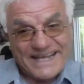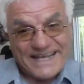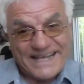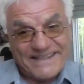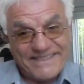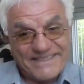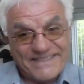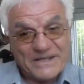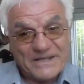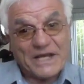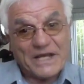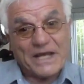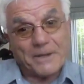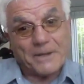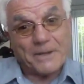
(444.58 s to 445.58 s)
in
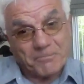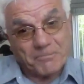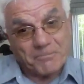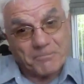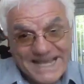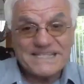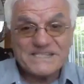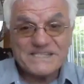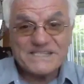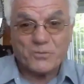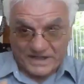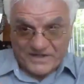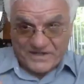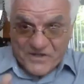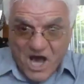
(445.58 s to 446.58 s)
a place
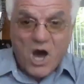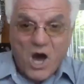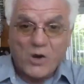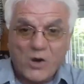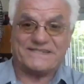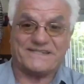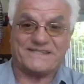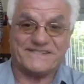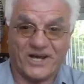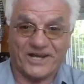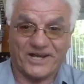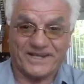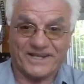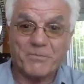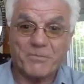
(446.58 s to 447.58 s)
where now is
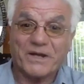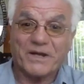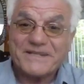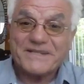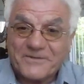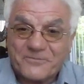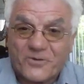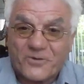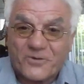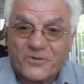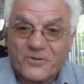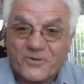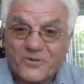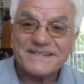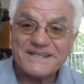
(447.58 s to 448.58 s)
Israel, but that
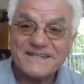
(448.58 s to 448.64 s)
was